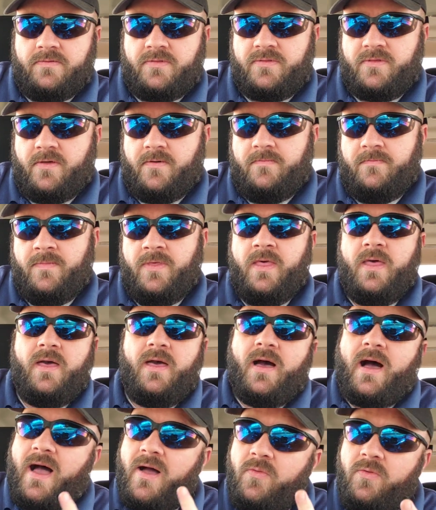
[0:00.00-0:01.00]
So
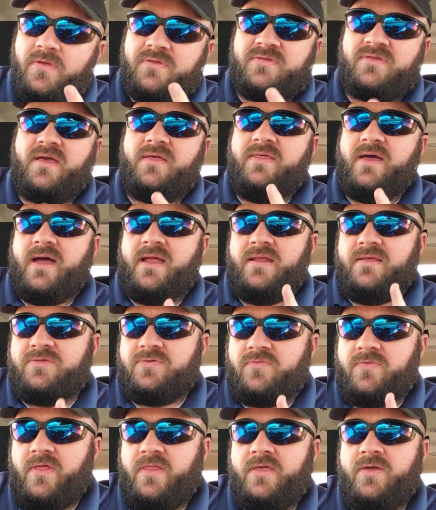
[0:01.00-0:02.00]
I will say that it's
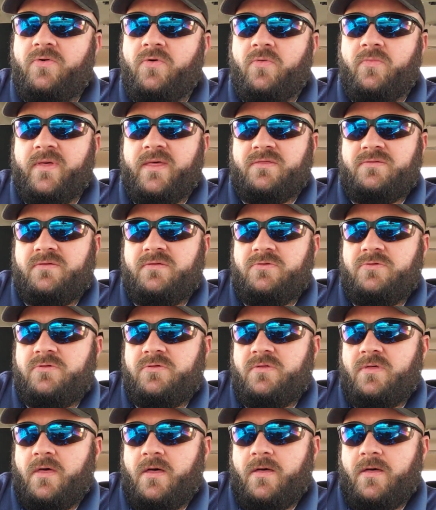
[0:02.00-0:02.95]
a really cool message.